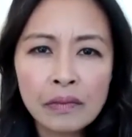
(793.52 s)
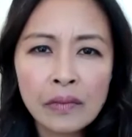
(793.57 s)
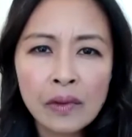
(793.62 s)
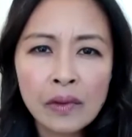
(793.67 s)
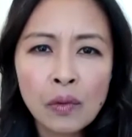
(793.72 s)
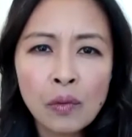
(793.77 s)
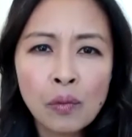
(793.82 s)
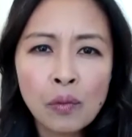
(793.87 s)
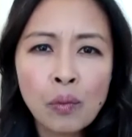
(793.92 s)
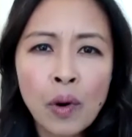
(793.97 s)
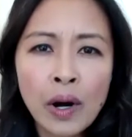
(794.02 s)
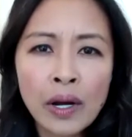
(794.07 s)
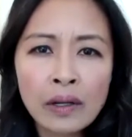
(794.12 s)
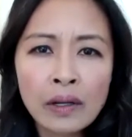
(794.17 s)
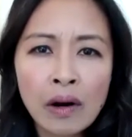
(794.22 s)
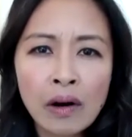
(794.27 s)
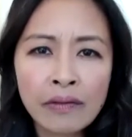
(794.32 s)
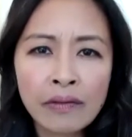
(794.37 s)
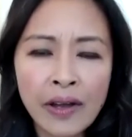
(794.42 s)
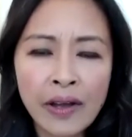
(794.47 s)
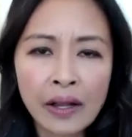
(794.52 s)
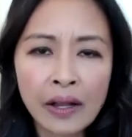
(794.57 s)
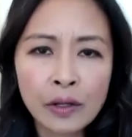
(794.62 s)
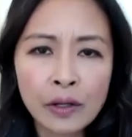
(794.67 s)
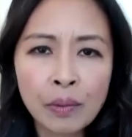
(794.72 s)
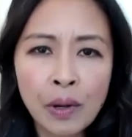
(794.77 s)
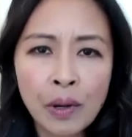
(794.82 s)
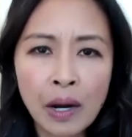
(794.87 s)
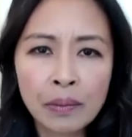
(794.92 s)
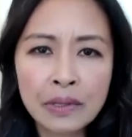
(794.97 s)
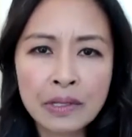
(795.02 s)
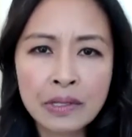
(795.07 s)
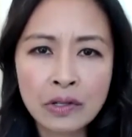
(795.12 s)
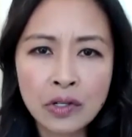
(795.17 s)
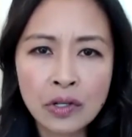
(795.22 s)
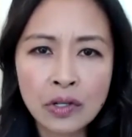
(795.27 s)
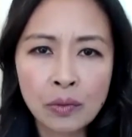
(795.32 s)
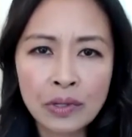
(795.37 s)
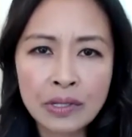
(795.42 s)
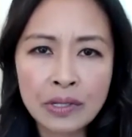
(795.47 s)
what our value
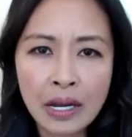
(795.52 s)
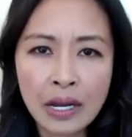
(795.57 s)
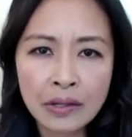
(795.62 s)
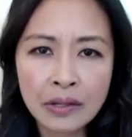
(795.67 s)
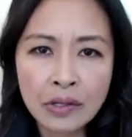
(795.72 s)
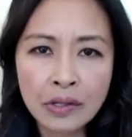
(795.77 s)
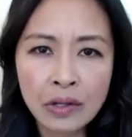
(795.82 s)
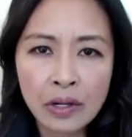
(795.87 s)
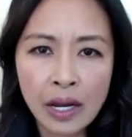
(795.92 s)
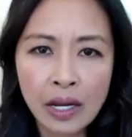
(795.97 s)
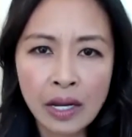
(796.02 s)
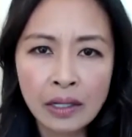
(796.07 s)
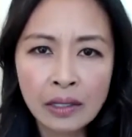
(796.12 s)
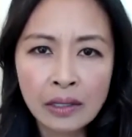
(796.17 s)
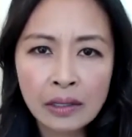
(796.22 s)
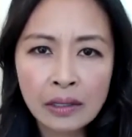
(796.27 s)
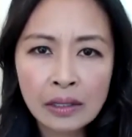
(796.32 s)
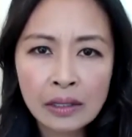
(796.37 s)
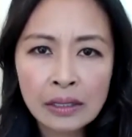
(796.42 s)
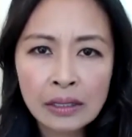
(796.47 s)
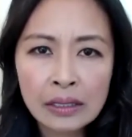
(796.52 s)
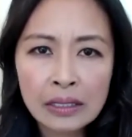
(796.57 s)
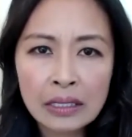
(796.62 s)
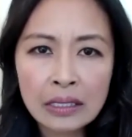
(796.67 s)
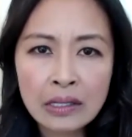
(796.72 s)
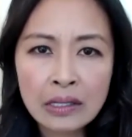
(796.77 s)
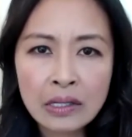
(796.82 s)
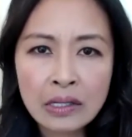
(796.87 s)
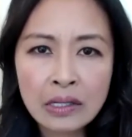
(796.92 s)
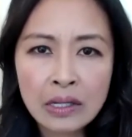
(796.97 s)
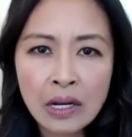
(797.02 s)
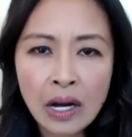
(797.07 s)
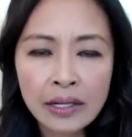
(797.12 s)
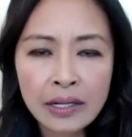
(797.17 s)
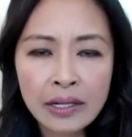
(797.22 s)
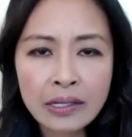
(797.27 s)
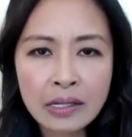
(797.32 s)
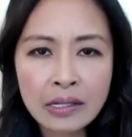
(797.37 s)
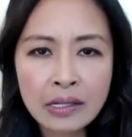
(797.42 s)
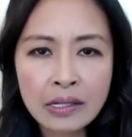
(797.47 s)
proposition was yesterday is not
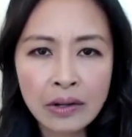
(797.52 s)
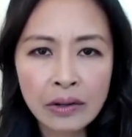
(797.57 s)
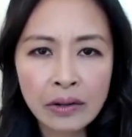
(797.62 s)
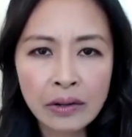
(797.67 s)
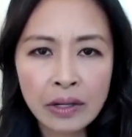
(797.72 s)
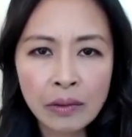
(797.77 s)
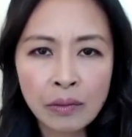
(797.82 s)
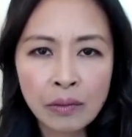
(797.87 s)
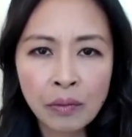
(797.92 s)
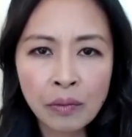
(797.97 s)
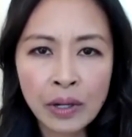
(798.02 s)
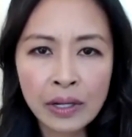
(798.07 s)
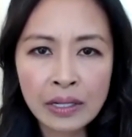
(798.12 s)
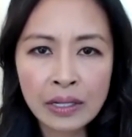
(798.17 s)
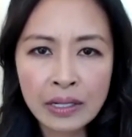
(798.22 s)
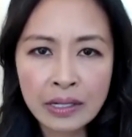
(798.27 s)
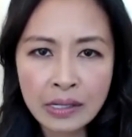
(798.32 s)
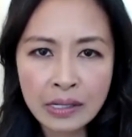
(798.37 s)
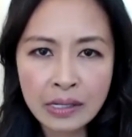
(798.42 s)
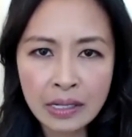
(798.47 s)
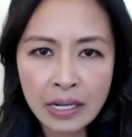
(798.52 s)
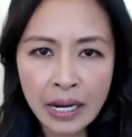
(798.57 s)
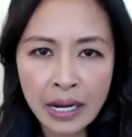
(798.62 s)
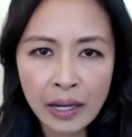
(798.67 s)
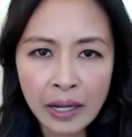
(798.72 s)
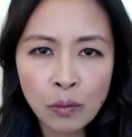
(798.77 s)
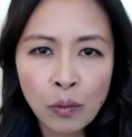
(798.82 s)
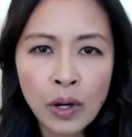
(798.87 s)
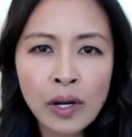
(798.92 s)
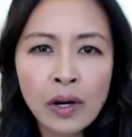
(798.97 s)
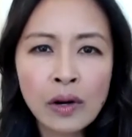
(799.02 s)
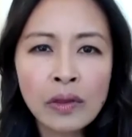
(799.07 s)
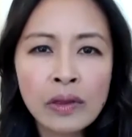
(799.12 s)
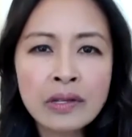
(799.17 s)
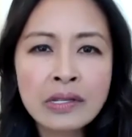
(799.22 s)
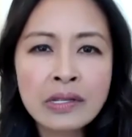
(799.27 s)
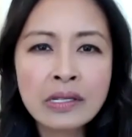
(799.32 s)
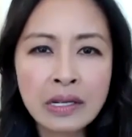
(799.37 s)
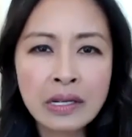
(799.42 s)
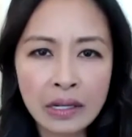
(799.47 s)
necessarily what it is today, and what are the
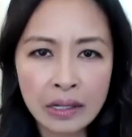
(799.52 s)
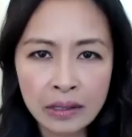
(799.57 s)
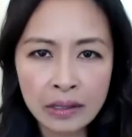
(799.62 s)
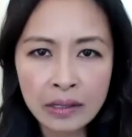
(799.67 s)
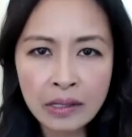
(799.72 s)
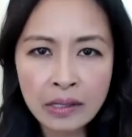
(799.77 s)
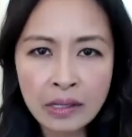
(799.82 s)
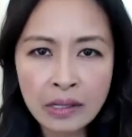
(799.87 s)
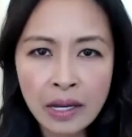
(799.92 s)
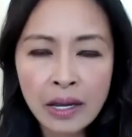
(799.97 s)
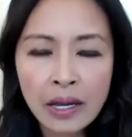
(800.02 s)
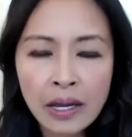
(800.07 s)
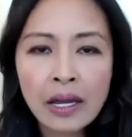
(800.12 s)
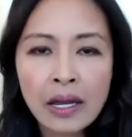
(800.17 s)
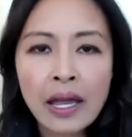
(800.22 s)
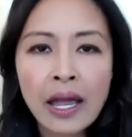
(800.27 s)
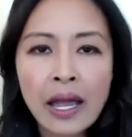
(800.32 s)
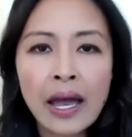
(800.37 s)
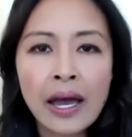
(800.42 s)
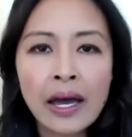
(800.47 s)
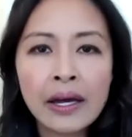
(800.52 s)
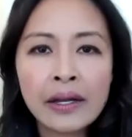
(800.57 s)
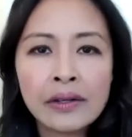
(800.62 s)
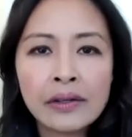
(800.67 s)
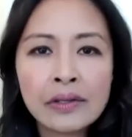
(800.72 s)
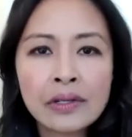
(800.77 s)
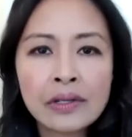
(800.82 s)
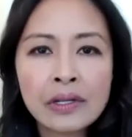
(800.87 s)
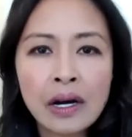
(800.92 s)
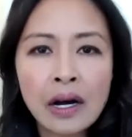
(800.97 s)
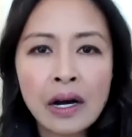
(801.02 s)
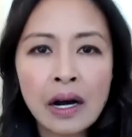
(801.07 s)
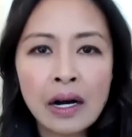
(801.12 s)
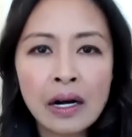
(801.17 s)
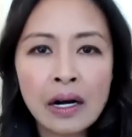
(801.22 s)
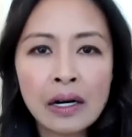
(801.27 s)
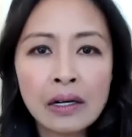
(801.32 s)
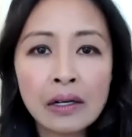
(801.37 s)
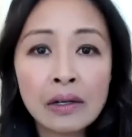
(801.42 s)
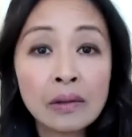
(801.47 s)
skills and
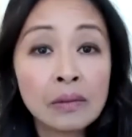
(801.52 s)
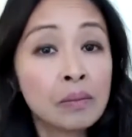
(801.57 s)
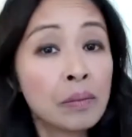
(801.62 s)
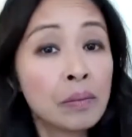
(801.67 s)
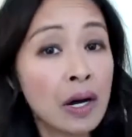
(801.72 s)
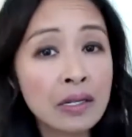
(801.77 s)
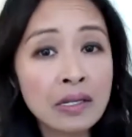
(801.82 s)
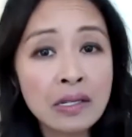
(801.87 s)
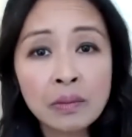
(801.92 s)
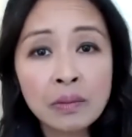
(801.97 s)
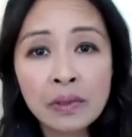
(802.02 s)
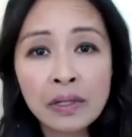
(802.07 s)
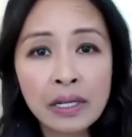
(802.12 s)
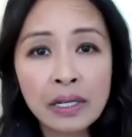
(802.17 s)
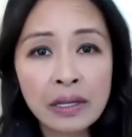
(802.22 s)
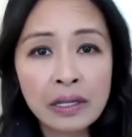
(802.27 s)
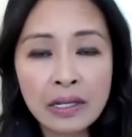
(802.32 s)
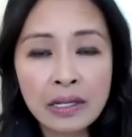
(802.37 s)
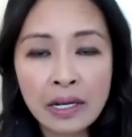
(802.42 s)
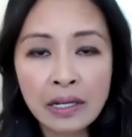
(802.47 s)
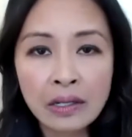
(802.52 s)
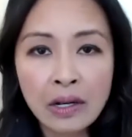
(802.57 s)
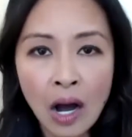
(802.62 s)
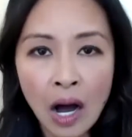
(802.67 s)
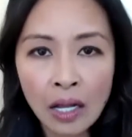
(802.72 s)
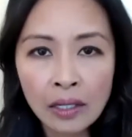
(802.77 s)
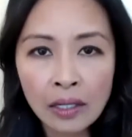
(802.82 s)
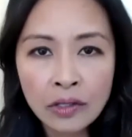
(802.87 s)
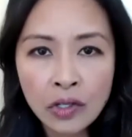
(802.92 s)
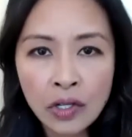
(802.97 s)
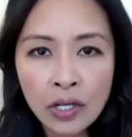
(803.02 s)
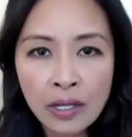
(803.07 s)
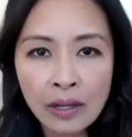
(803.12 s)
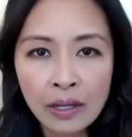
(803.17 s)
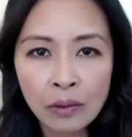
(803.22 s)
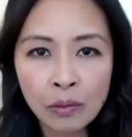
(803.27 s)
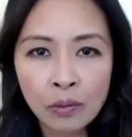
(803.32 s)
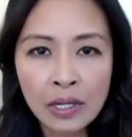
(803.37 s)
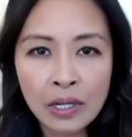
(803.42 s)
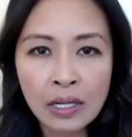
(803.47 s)
possibly the technology
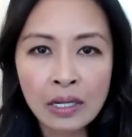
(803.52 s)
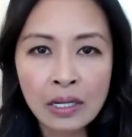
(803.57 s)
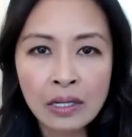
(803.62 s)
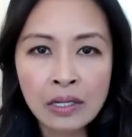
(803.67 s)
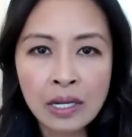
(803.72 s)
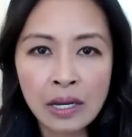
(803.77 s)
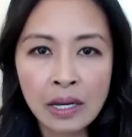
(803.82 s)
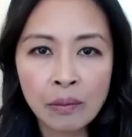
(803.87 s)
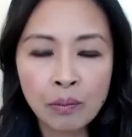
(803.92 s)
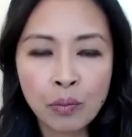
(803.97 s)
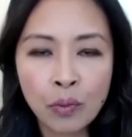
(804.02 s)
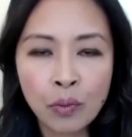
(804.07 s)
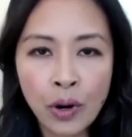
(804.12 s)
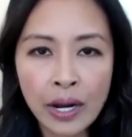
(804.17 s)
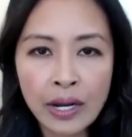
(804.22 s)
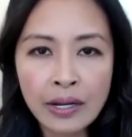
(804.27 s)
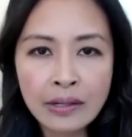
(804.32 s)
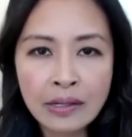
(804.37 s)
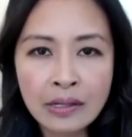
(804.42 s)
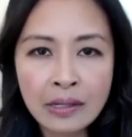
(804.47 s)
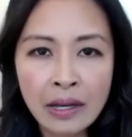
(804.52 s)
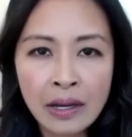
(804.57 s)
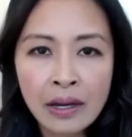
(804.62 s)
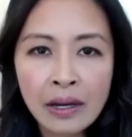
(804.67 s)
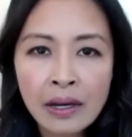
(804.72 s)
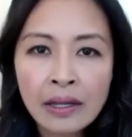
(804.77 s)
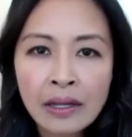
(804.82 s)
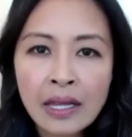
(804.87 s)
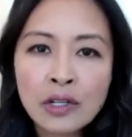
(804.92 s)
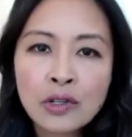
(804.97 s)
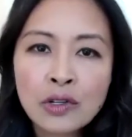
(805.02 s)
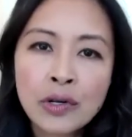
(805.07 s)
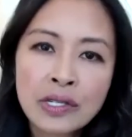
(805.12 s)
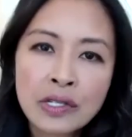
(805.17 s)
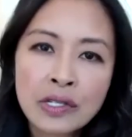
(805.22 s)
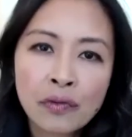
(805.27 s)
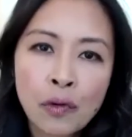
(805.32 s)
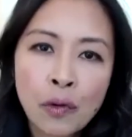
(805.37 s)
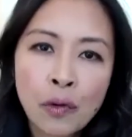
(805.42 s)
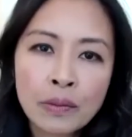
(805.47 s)
that we need to embrace that
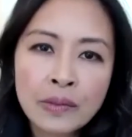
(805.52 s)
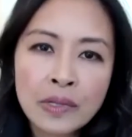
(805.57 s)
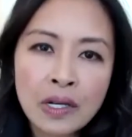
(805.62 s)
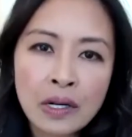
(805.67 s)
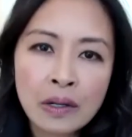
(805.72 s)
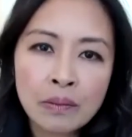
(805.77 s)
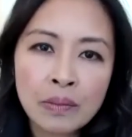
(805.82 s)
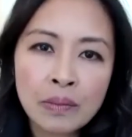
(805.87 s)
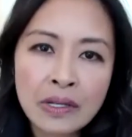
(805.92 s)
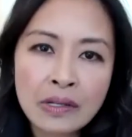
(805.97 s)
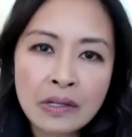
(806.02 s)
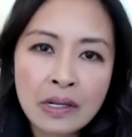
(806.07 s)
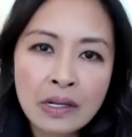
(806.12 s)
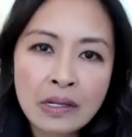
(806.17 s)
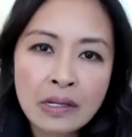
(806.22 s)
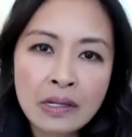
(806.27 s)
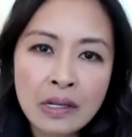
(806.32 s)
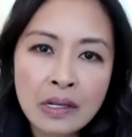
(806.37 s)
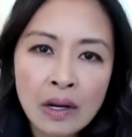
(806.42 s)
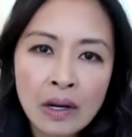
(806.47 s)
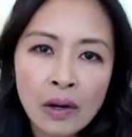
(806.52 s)
transforms our business